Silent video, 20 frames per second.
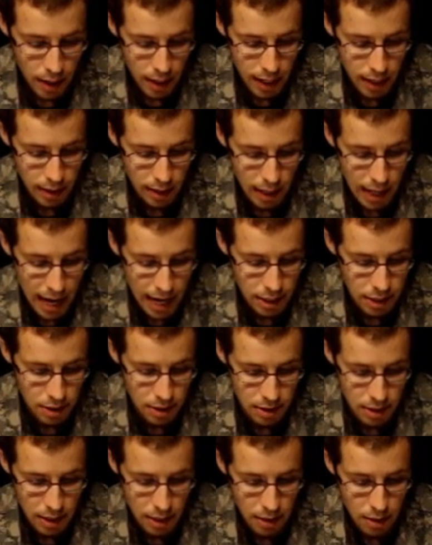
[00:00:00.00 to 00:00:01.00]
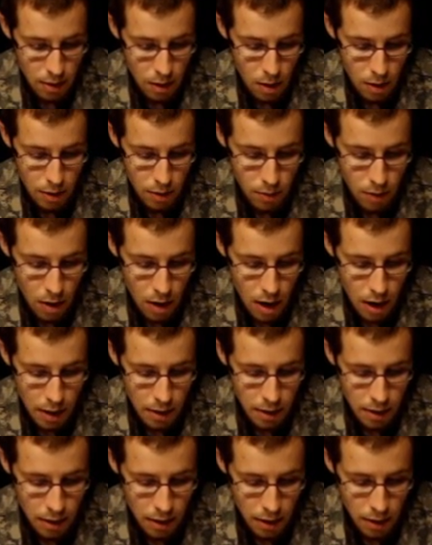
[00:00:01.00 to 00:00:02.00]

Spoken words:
it latches in on a rod.